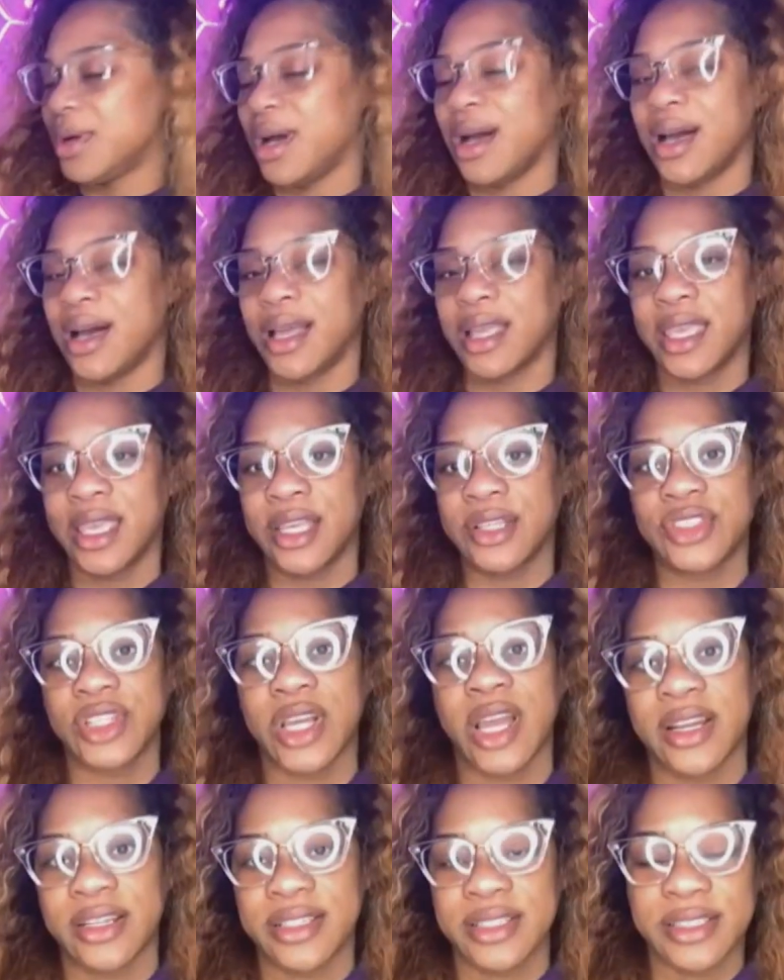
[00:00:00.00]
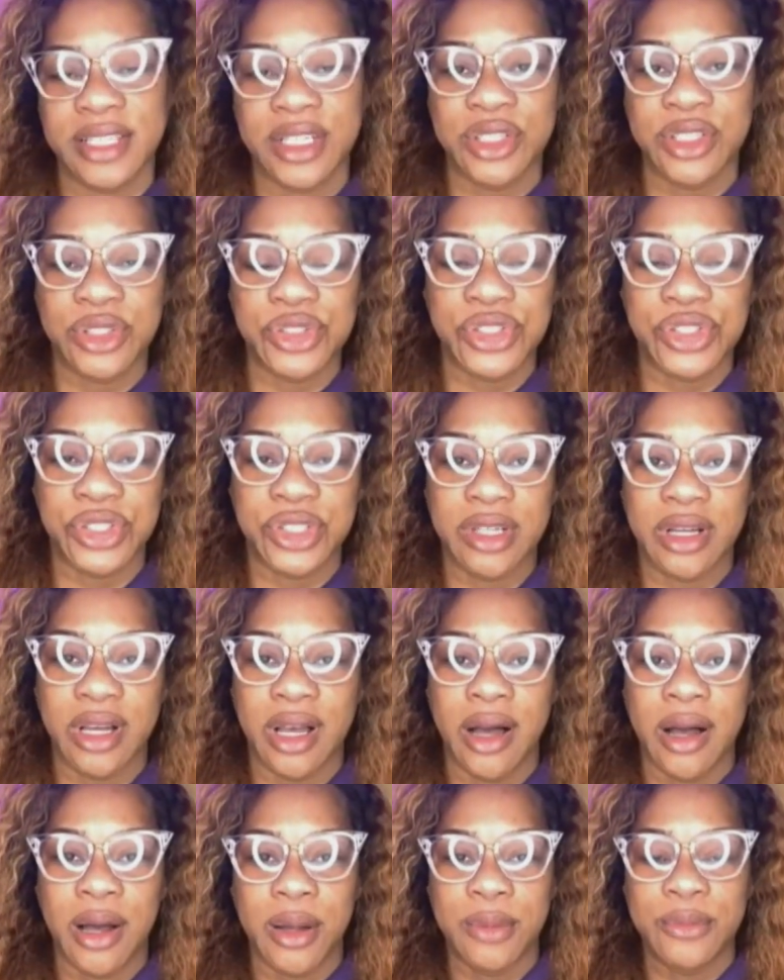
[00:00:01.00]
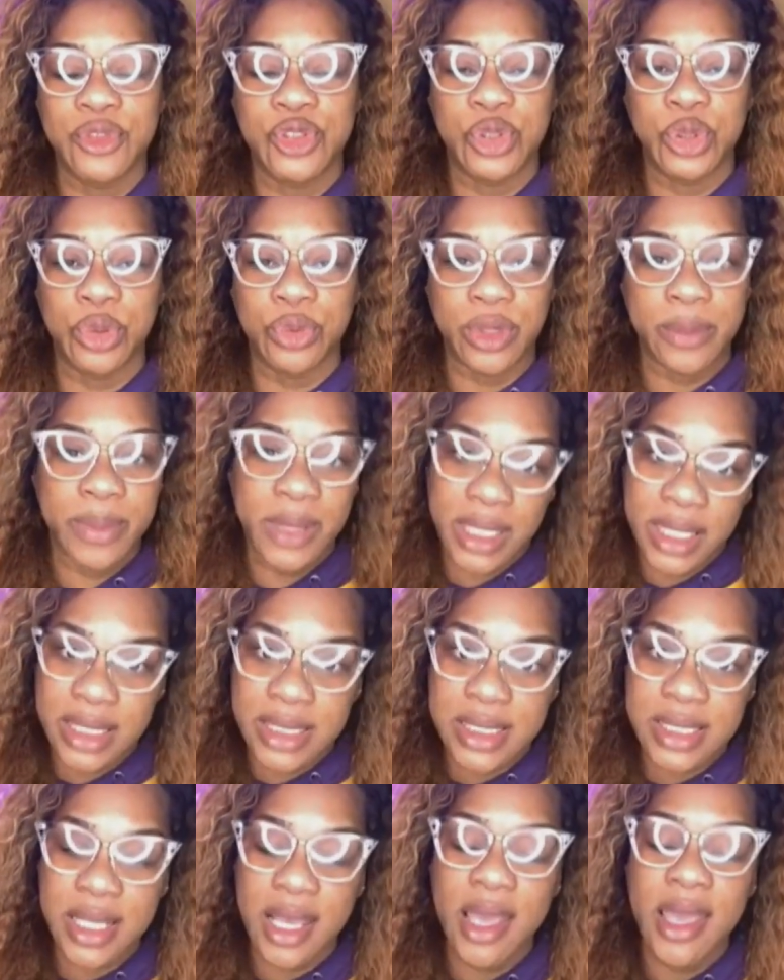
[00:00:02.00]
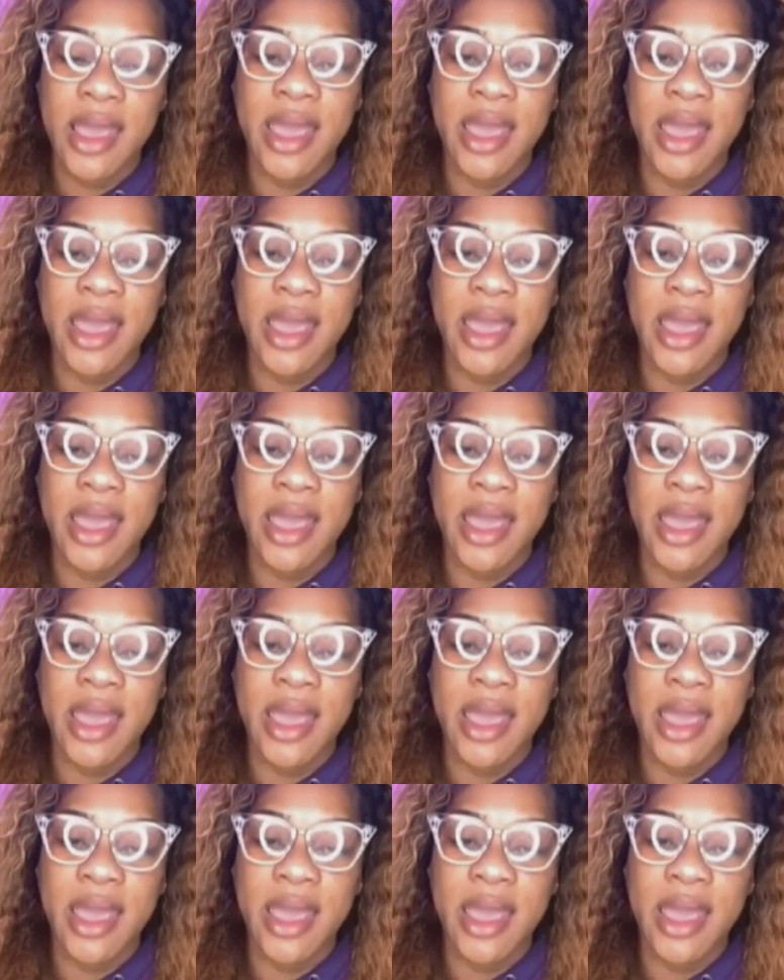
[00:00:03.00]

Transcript: uh, catch our signature um, jewelry piece.